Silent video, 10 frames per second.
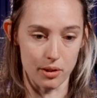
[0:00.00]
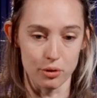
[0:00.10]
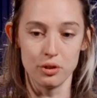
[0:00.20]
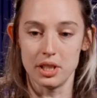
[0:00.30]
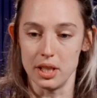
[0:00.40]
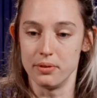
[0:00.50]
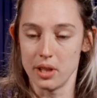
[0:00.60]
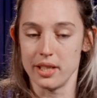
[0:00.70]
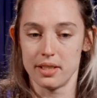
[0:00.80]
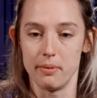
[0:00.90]

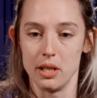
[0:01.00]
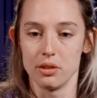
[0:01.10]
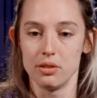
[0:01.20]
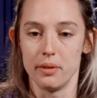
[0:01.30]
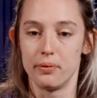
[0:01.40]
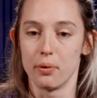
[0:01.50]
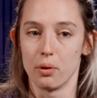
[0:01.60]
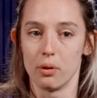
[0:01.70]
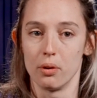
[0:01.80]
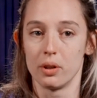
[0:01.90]
has been conceived
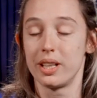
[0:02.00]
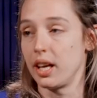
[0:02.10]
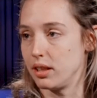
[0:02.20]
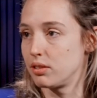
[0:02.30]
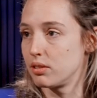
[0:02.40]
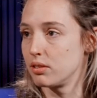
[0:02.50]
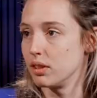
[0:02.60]
for kids